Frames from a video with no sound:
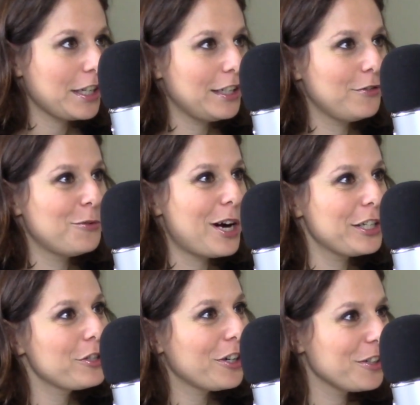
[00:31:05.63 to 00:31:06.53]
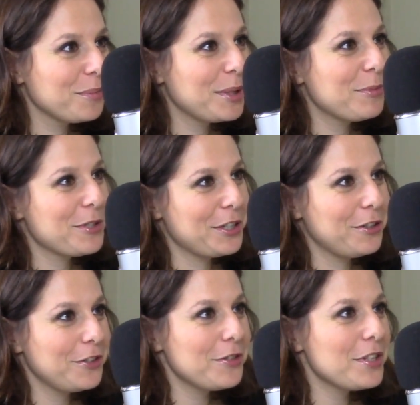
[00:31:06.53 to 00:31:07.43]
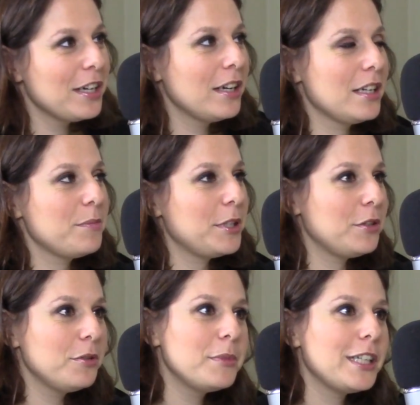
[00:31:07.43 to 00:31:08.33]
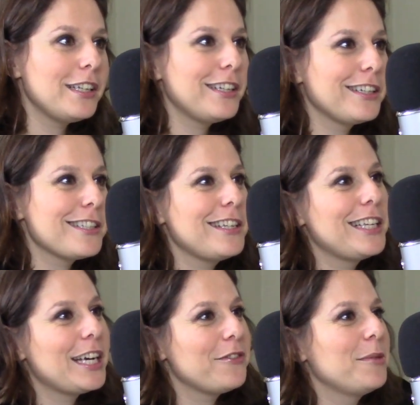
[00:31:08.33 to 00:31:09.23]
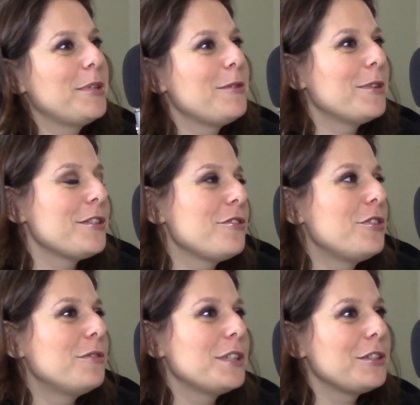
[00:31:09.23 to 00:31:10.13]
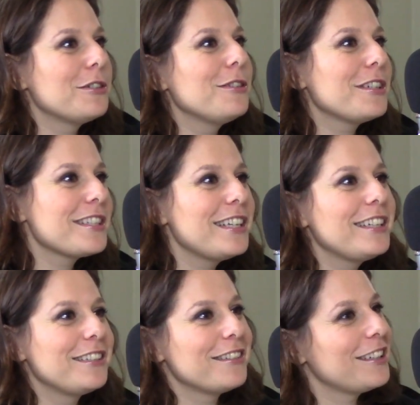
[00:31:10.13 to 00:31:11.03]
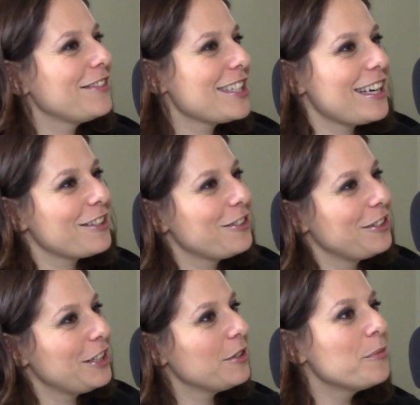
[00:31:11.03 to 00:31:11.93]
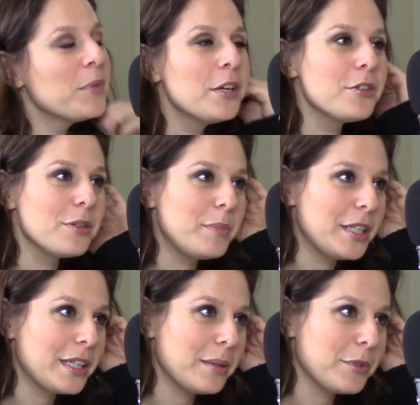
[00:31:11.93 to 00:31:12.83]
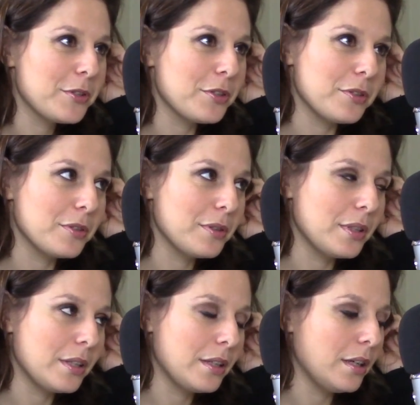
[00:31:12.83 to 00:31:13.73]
to kind of watch other people's interviews has been illuminating, because I think everybody wants to know what good looks like, and none of us actually know. So being able to